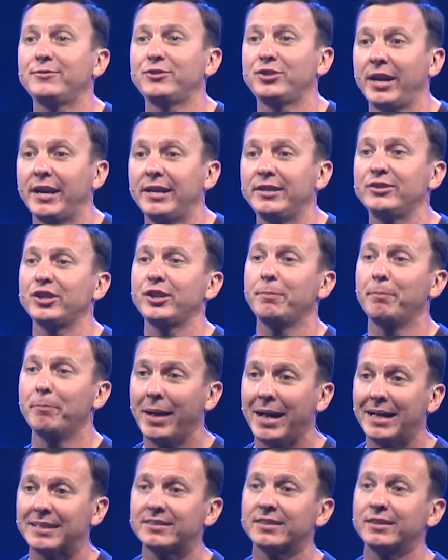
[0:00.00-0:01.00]
changing
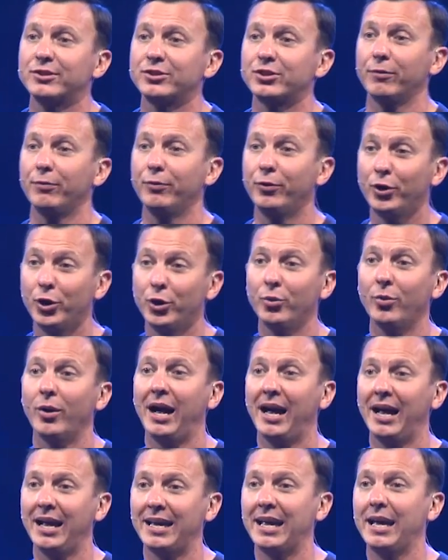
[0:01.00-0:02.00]
message of who
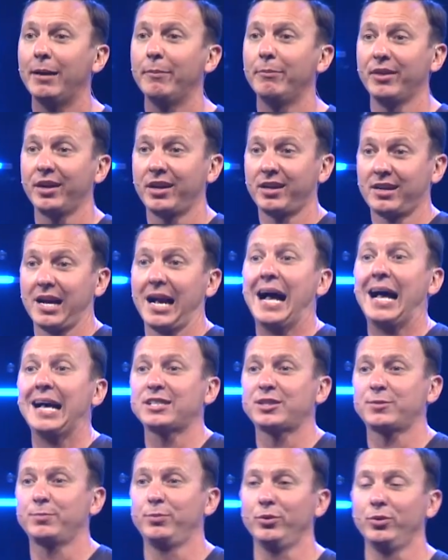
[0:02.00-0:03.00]
I am, the
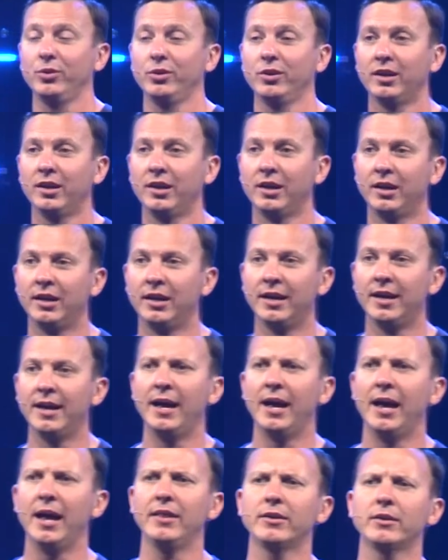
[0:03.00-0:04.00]
gospel.
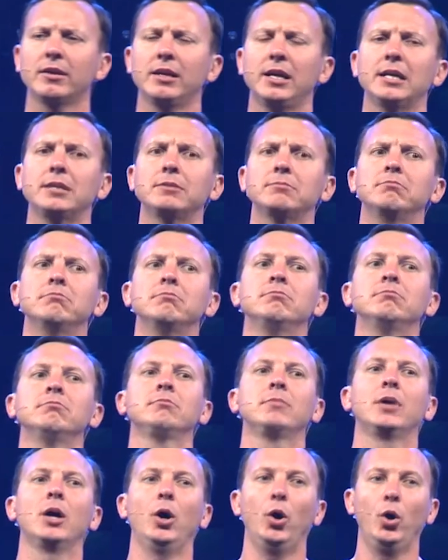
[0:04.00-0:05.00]
And they're like,
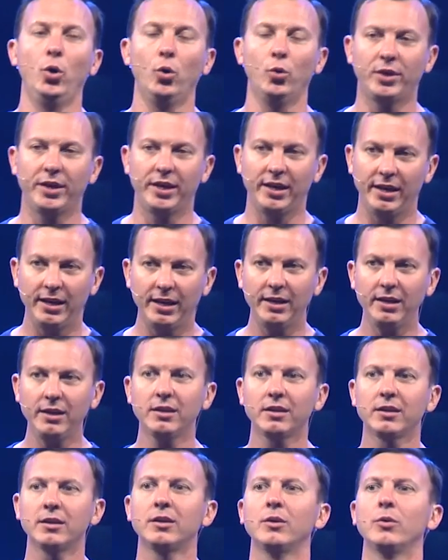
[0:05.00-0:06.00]

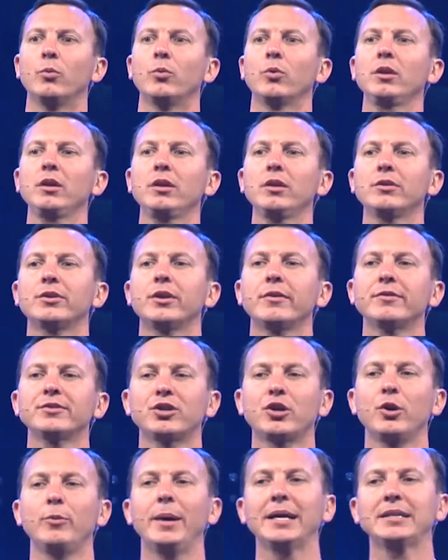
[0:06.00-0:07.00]
okay, we're a little nervous
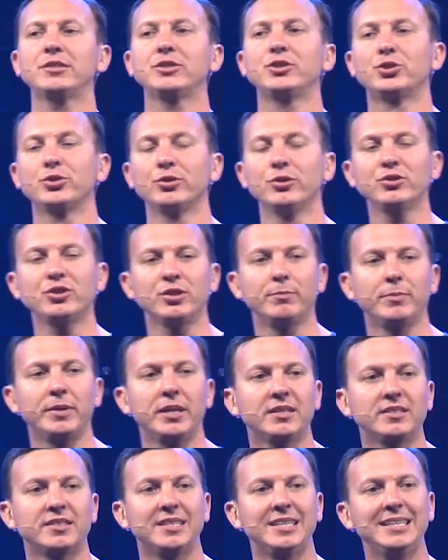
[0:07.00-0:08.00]
to go back to Jerusalem
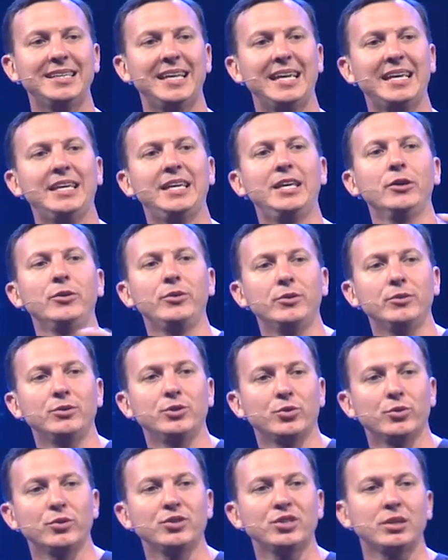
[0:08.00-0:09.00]
because didn't they kill you in
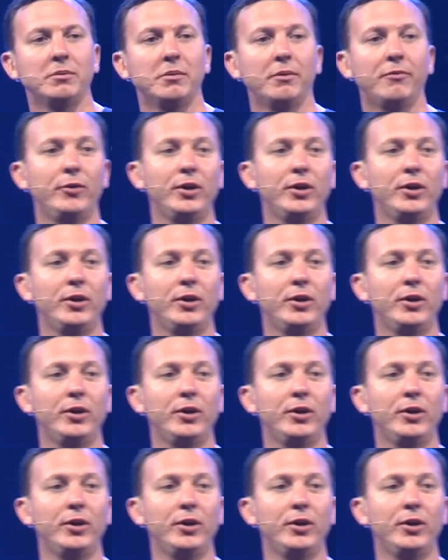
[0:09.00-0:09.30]
Jerusalem? if